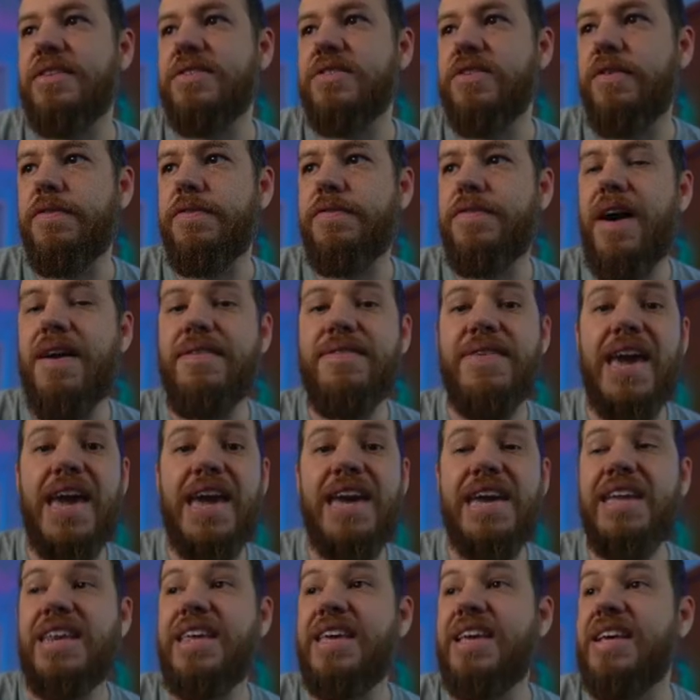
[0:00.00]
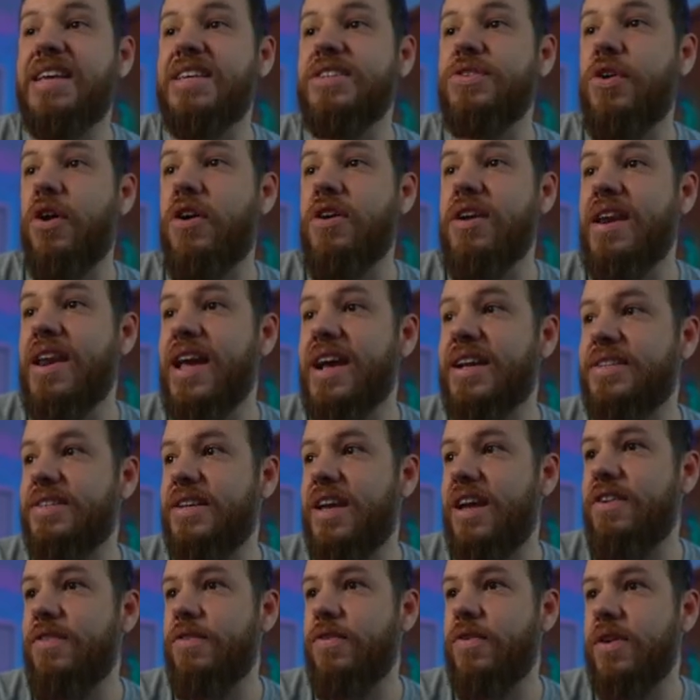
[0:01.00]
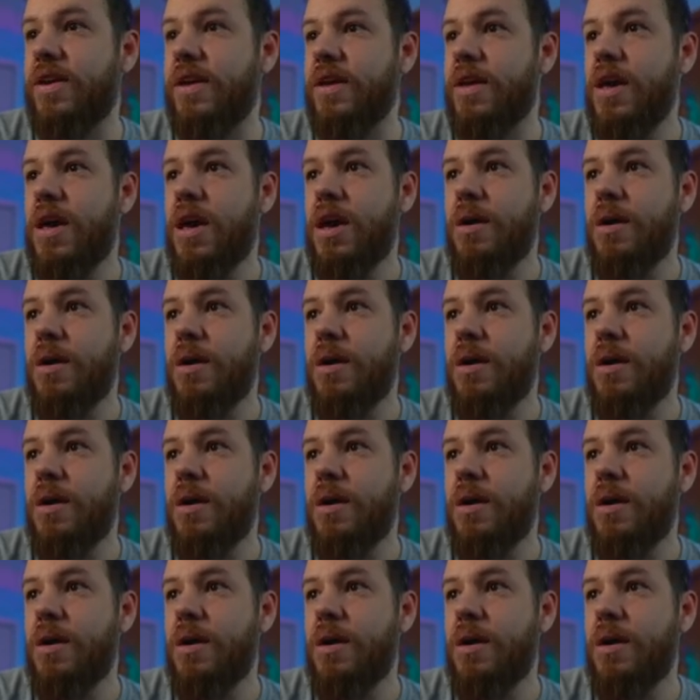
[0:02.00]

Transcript: So 580 is our next entry,